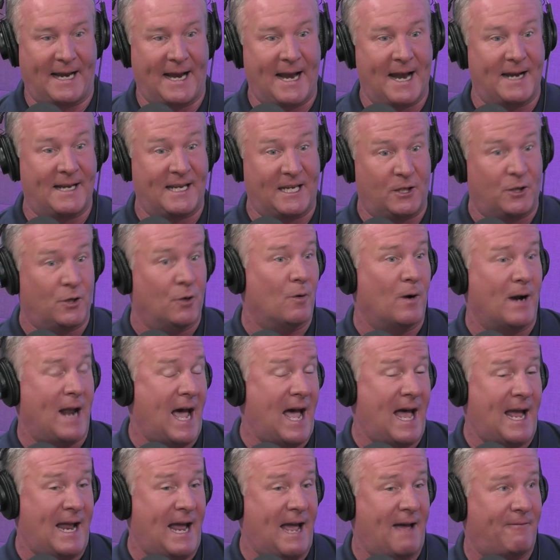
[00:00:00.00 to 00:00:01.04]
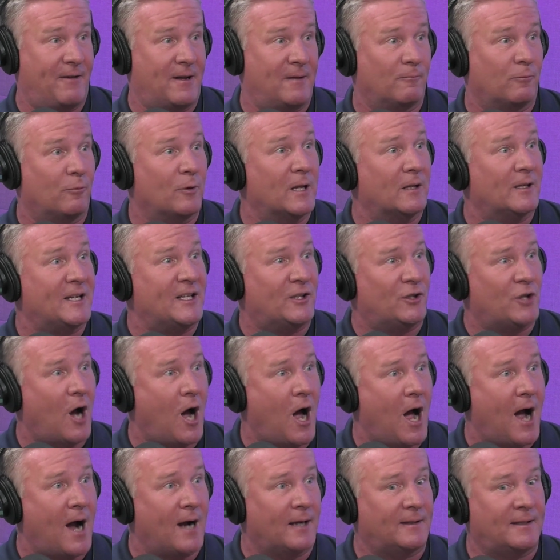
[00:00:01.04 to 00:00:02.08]
Andy, you and I haven't really
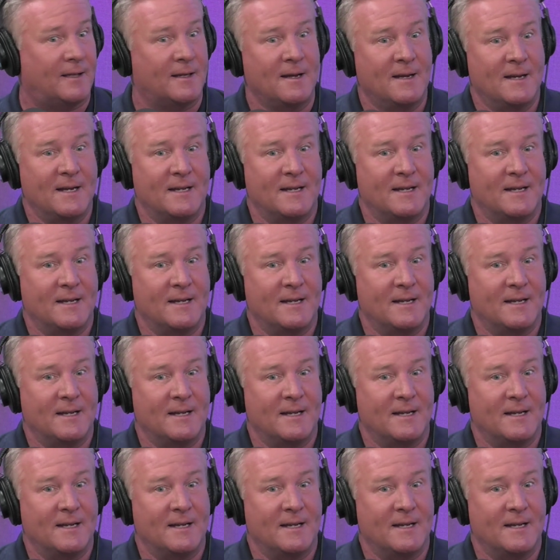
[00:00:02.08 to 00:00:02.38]
talked